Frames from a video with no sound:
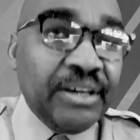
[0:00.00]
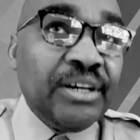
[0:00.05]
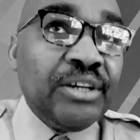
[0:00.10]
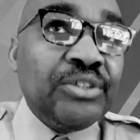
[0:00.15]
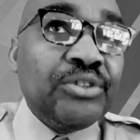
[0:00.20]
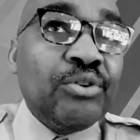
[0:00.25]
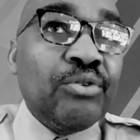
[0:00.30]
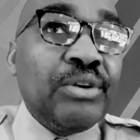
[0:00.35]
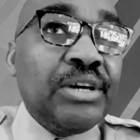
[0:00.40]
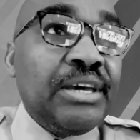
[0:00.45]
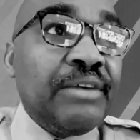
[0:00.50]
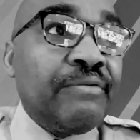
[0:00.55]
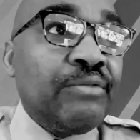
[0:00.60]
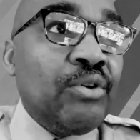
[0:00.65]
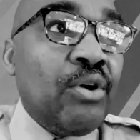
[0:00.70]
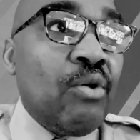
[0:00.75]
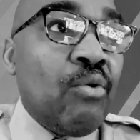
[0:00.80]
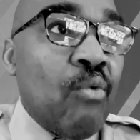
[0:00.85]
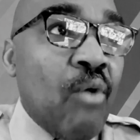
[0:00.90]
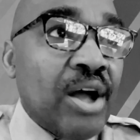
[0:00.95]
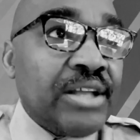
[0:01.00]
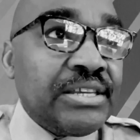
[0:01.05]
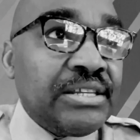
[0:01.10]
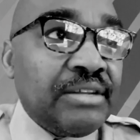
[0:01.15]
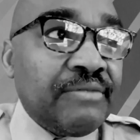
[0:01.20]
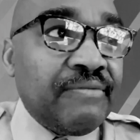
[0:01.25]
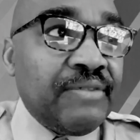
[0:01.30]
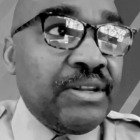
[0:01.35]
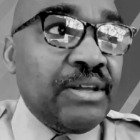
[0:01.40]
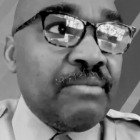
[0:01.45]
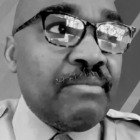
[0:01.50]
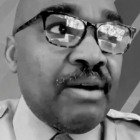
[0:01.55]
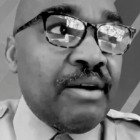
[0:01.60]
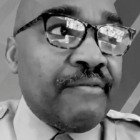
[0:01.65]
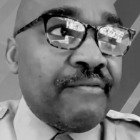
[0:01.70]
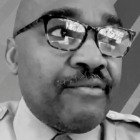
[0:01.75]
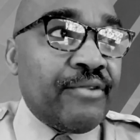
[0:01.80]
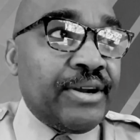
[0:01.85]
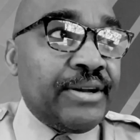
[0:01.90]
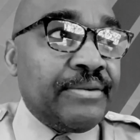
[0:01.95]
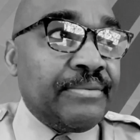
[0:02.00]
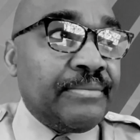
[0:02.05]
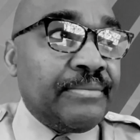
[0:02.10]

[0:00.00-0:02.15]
So if you're watching the video, my friend,